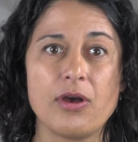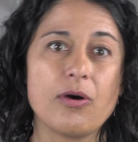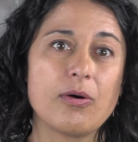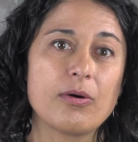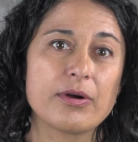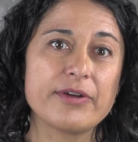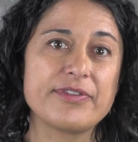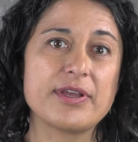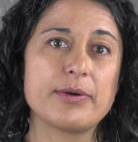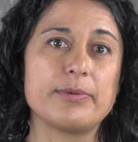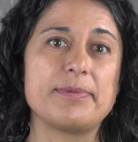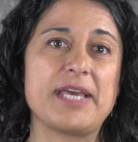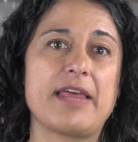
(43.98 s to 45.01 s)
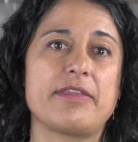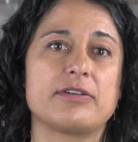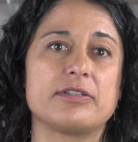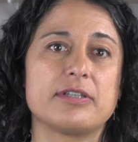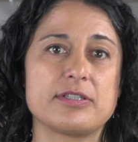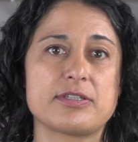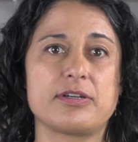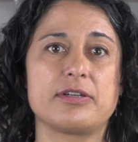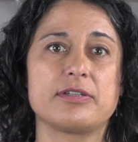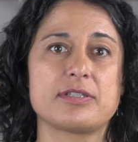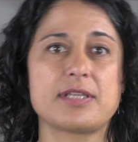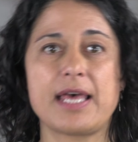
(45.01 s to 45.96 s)
or if there would be ethical
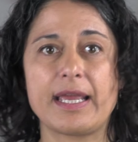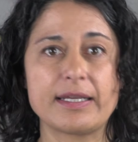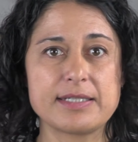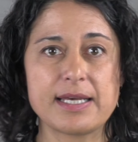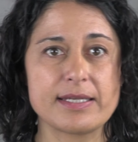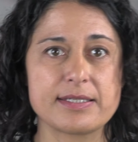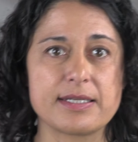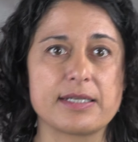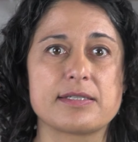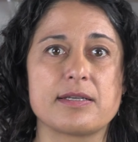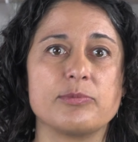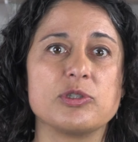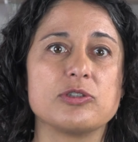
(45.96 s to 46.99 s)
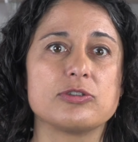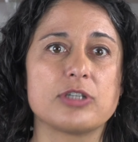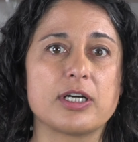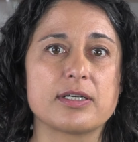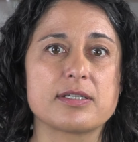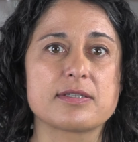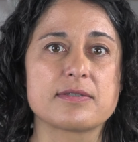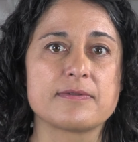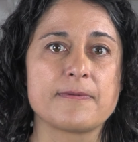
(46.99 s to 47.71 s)
concerns, like testing some new drugs.